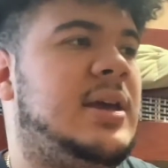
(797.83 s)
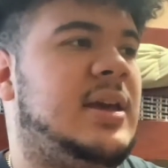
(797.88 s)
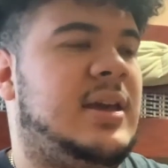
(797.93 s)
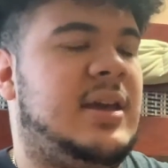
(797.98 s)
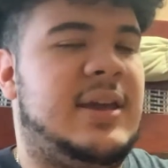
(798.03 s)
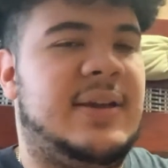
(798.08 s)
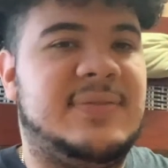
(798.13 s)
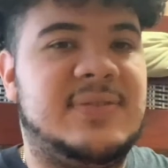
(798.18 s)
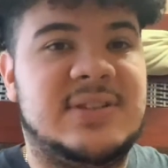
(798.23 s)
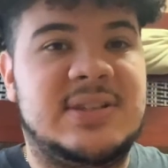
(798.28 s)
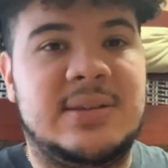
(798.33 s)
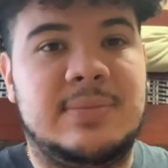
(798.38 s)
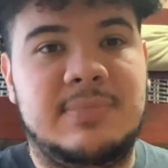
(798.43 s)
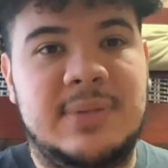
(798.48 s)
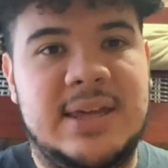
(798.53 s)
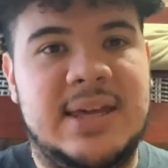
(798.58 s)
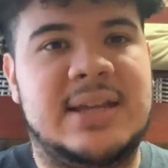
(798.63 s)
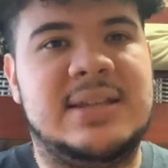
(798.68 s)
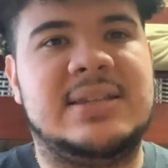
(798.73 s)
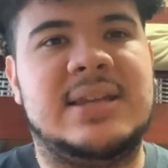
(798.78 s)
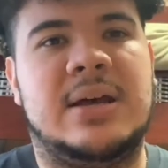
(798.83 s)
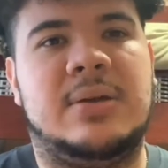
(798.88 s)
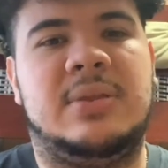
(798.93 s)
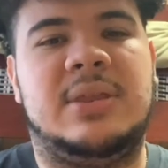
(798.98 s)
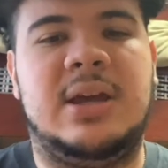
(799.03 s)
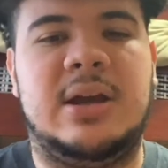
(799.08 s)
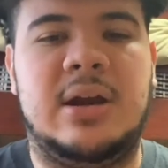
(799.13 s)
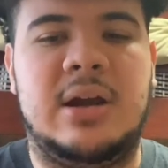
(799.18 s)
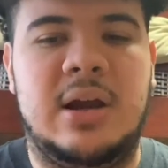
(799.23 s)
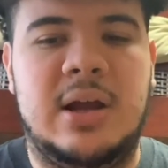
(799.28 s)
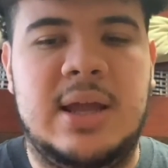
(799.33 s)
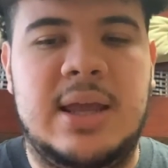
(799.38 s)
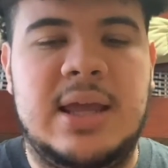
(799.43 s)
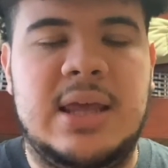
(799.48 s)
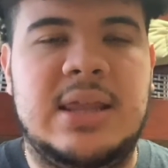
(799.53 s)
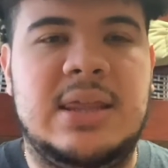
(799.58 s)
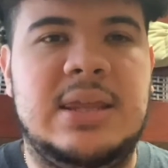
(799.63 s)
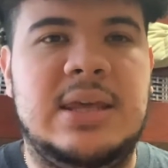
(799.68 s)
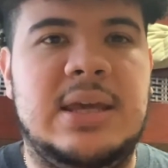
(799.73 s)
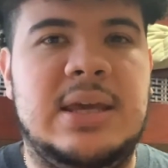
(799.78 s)
gives some kids out there
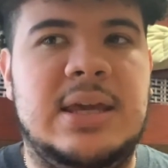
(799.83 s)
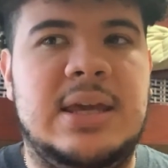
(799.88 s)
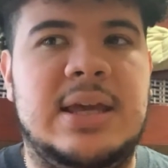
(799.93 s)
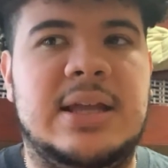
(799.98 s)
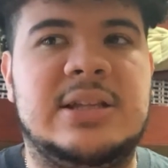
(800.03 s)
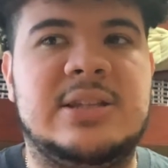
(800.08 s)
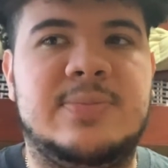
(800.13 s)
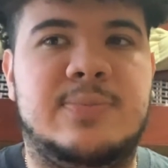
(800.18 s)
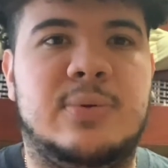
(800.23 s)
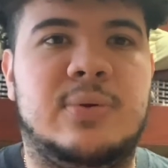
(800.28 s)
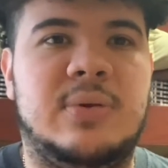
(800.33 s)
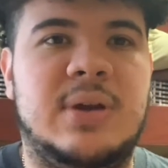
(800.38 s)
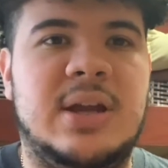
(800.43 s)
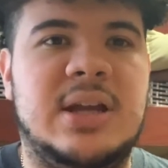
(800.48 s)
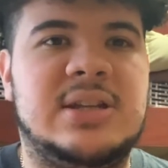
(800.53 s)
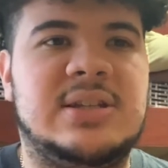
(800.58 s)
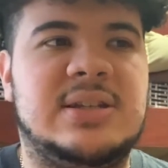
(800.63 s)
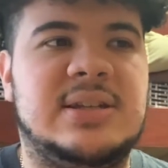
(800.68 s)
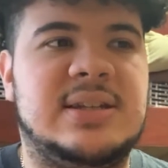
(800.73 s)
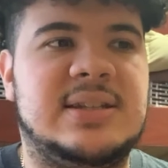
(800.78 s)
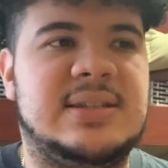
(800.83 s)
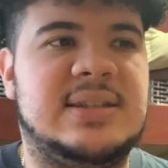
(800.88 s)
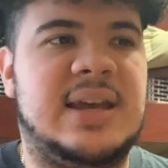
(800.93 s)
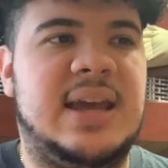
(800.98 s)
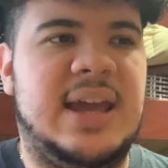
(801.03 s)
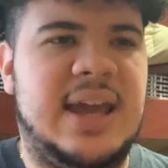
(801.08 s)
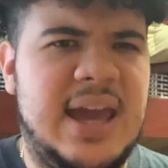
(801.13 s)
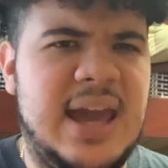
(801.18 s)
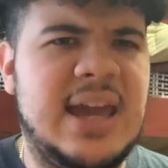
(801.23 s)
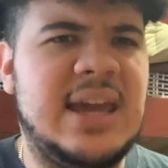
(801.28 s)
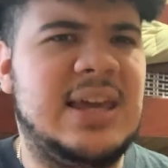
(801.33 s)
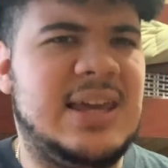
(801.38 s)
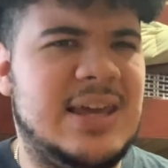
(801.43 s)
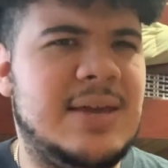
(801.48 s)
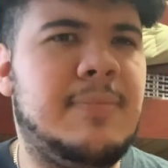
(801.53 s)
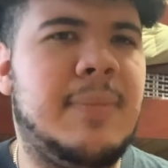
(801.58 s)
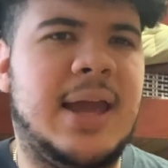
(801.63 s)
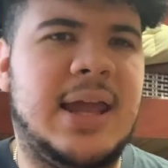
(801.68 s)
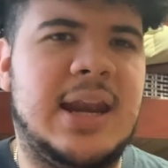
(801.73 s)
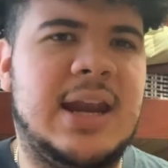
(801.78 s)
the inspiration to say, hey, he
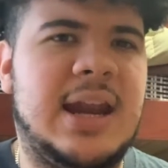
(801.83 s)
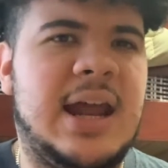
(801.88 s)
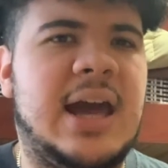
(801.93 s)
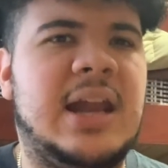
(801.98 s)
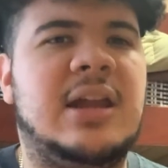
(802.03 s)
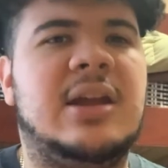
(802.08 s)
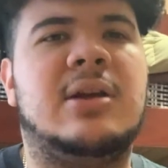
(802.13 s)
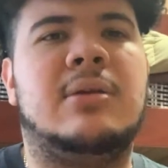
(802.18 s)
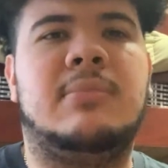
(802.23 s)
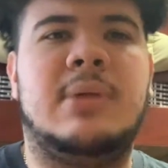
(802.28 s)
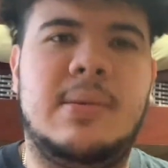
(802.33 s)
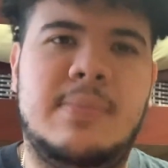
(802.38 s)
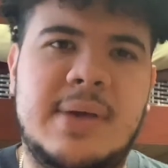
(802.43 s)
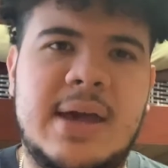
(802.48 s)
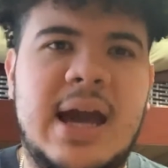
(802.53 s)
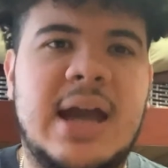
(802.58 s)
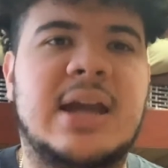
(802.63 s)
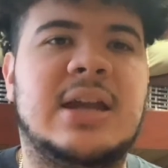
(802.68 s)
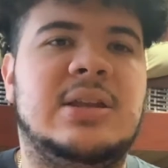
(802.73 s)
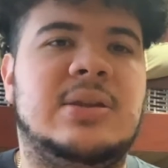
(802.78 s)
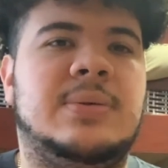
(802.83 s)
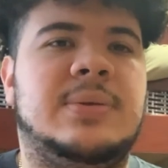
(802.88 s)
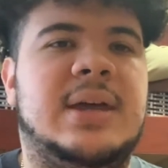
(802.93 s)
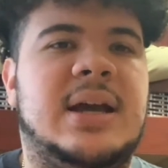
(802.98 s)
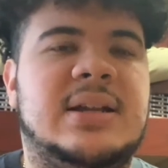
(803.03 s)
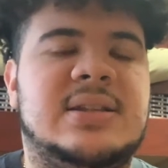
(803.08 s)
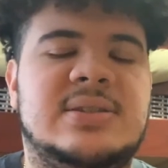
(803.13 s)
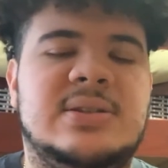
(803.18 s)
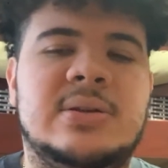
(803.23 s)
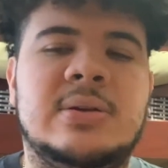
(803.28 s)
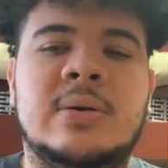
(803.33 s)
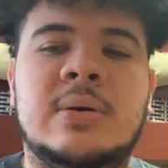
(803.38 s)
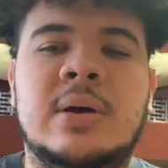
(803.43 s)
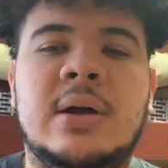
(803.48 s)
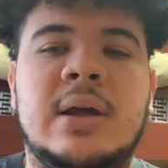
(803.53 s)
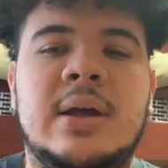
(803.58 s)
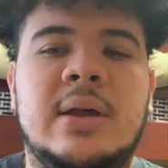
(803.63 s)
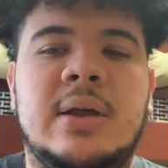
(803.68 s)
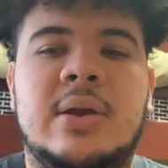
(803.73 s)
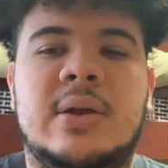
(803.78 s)
made it out of here. Maybe I can do that too.
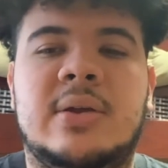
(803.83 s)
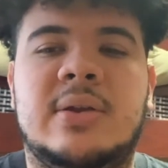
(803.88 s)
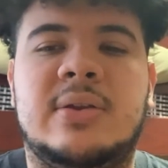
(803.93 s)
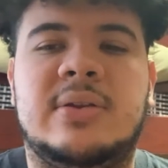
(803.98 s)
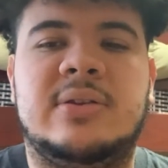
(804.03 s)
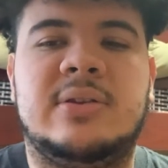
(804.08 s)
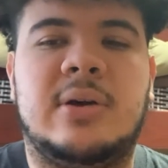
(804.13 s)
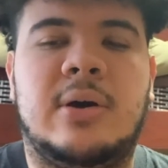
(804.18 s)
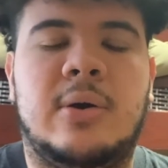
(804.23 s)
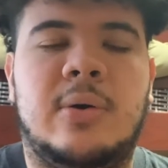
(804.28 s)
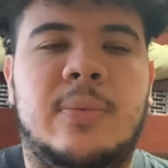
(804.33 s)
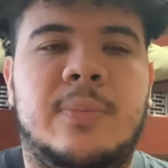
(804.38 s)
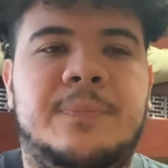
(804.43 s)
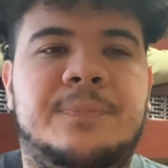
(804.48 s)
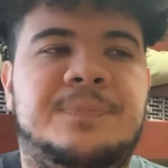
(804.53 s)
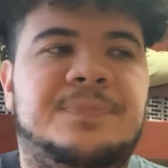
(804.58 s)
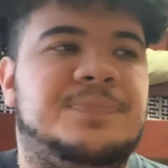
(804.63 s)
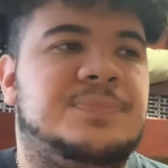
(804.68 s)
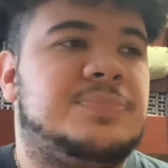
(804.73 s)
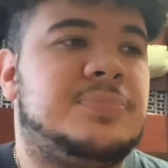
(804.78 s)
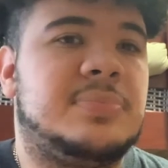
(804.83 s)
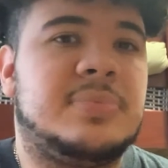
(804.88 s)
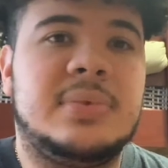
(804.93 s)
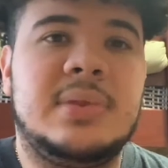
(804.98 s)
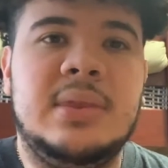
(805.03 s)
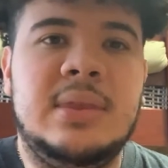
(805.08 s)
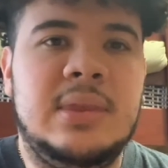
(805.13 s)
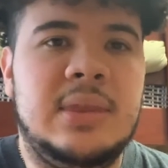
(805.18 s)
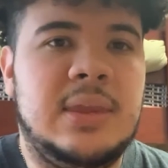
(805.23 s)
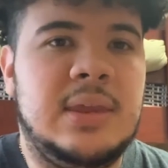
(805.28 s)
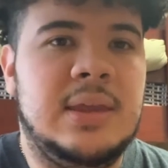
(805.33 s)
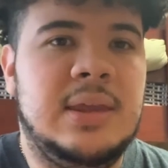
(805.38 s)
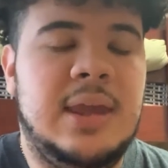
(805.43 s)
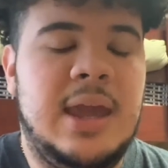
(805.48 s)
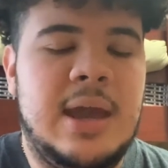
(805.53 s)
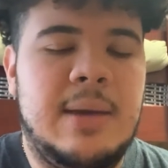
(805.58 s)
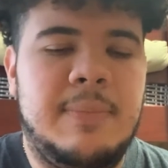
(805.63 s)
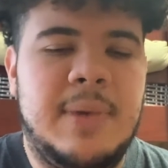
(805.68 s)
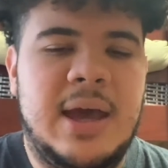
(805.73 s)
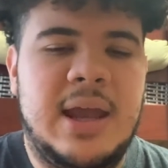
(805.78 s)
So,
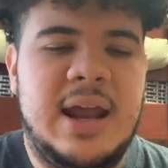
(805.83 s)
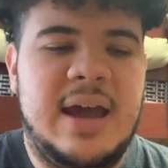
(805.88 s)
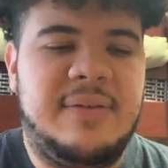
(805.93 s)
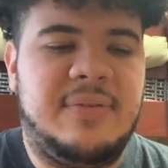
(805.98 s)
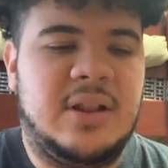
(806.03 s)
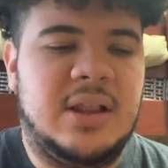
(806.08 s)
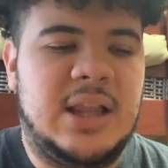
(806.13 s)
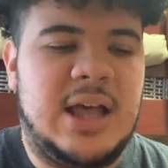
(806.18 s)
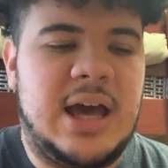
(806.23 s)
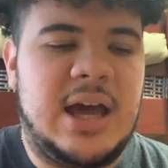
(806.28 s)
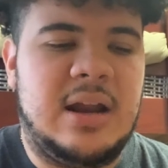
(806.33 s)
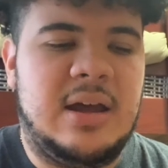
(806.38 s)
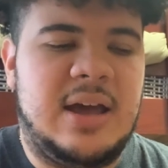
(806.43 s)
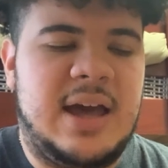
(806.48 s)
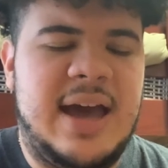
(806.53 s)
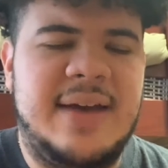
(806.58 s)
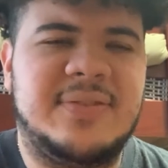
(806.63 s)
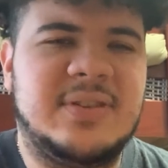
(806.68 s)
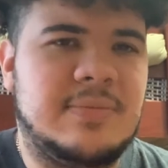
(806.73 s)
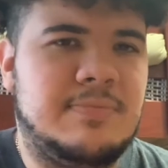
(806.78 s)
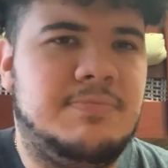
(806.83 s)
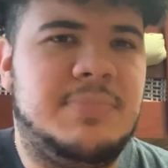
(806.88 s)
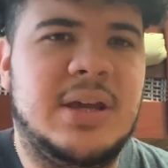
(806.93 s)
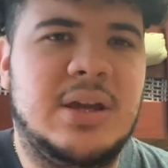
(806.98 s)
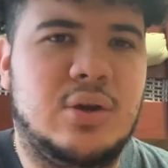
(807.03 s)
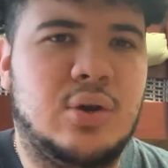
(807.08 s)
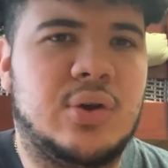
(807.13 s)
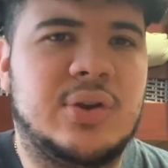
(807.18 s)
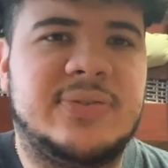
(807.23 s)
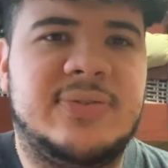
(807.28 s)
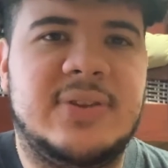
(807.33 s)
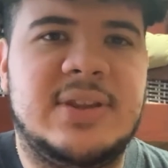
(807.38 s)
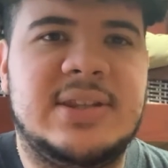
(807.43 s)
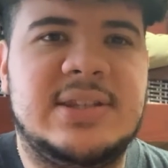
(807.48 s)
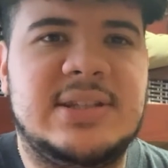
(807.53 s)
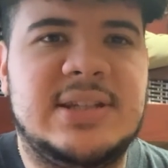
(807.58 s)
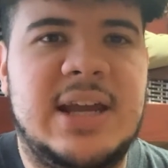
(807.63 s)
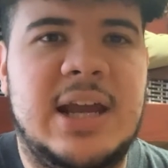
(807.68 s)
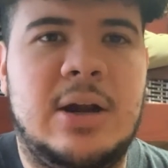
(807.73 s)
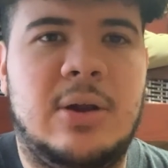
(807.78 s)
yeah, man, I have some big goals for this
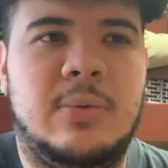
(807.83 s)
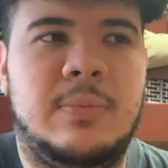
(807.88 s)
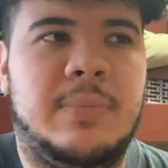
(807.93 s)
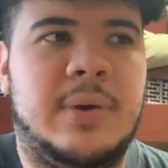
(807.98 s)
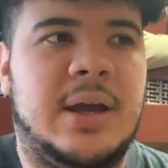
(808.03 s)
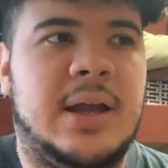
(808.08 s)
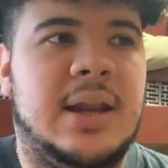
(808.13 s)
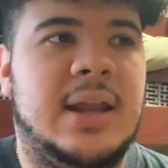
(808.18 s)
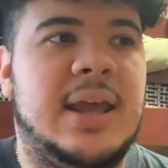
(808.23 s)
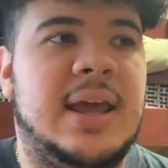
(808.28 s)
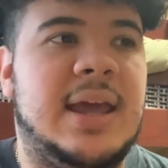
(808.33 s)
channel, but